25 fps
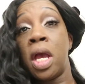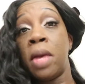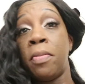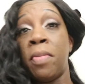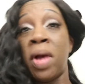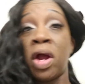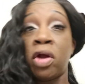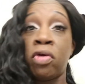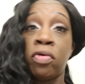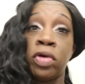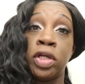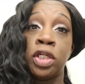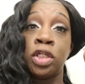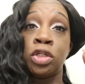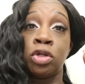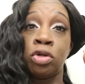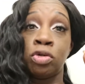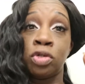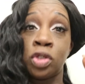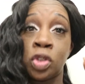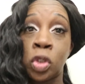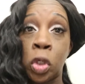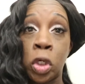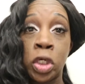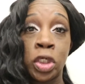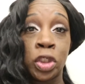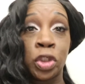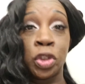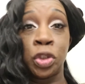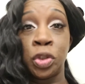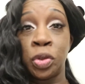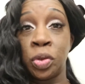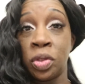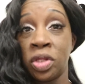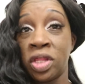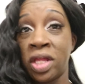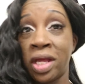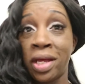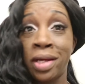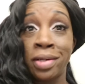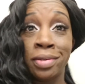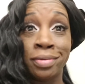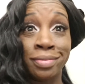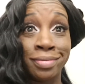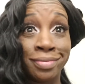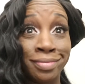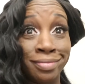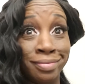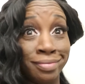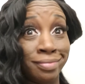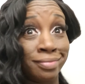My gray shirt started to do that. And